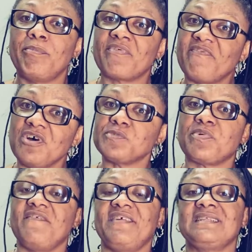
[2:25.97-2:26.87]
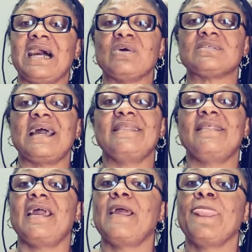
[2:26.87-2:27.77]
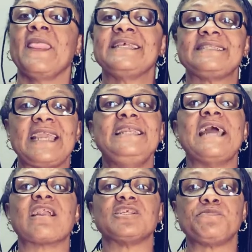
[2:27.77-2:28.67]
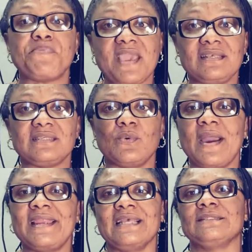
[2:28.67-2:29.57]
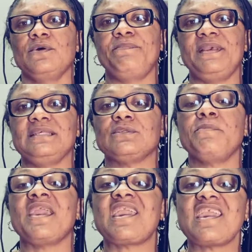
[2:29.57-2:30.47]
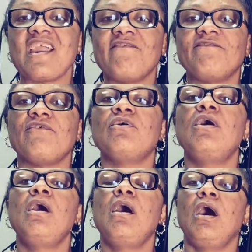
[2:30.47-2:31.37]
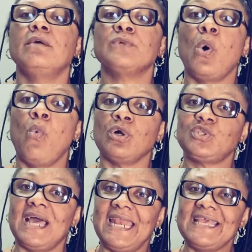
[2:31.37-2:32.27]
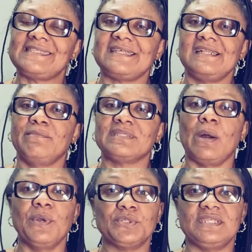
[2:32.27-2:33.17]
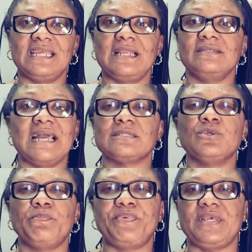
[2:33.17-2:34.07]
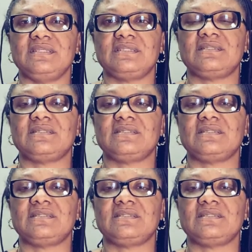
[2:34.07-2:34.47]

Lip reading: false prophets outside there saying there is peace where there is no peace. So be careful on what you are listening. But I want to tell you, there is no peace.